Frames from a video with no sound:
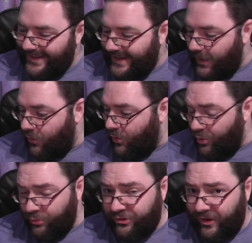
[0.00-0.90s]
Now,
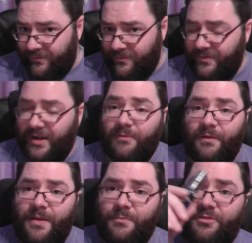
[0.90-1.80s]
also from Vanilla
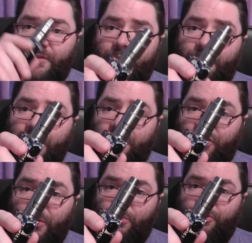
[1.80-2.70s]
Vapes, the
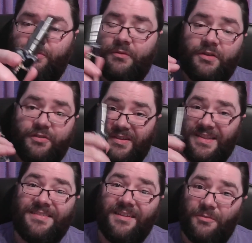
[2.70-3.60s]
juice, because
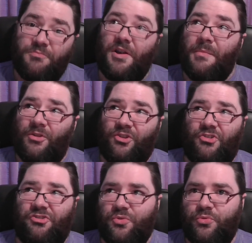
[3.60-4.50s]
this is pretty much a
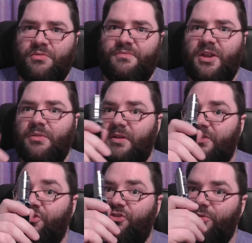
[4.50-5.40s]
dual review,
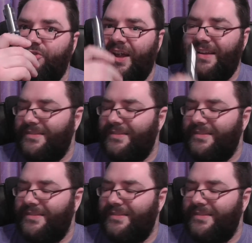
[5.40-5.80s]
it's a juice and